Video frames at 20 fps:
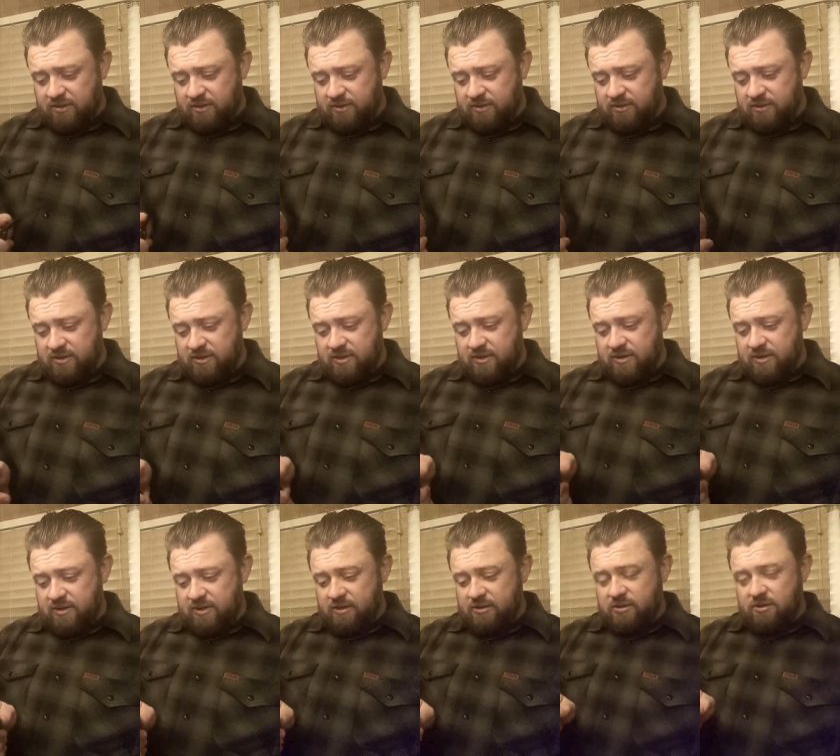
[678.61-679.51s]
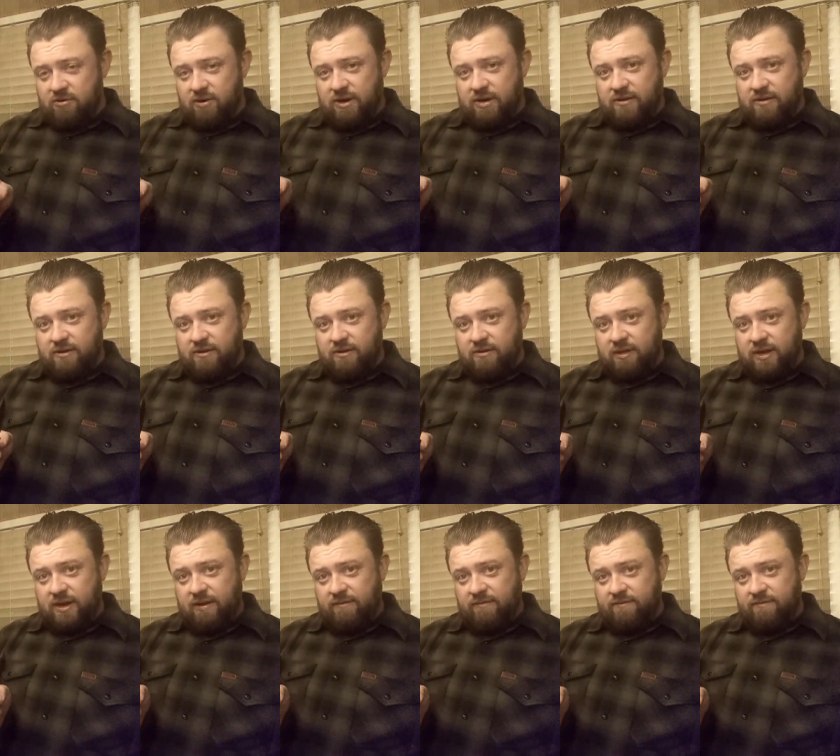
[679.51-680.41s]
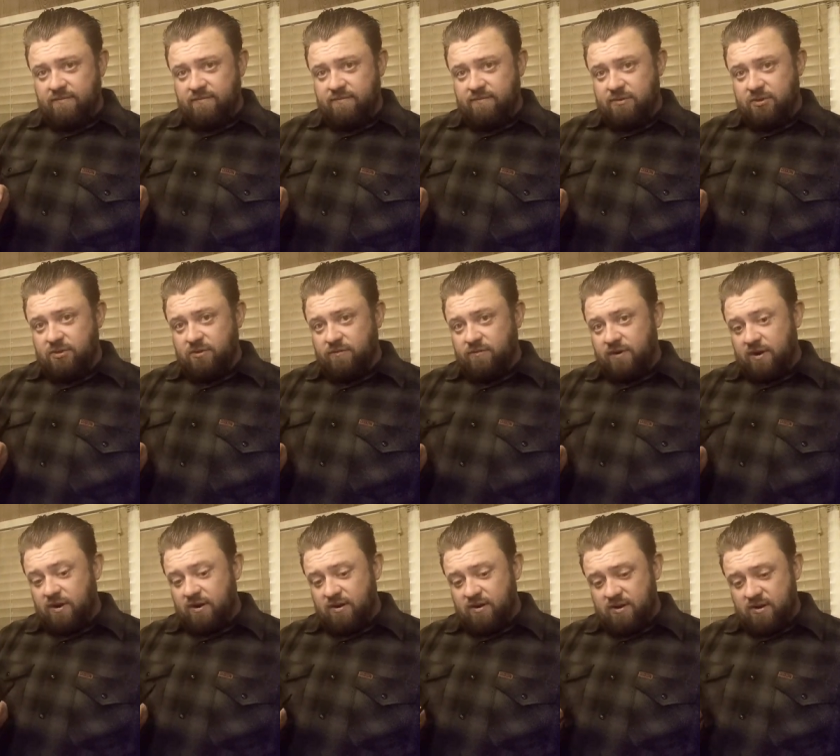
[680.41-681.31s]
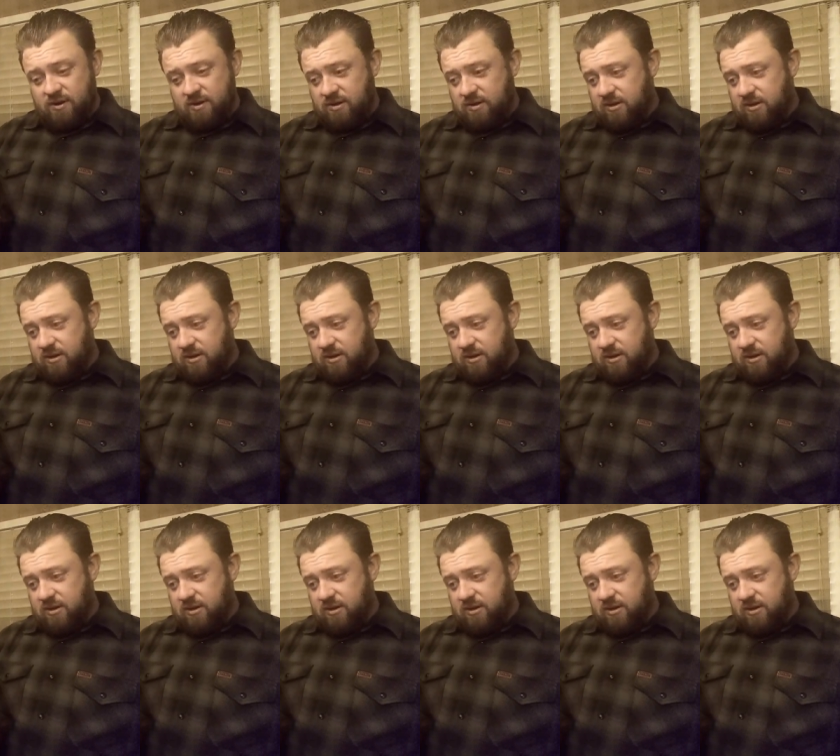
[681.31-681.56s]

It's it's a great little knife so far.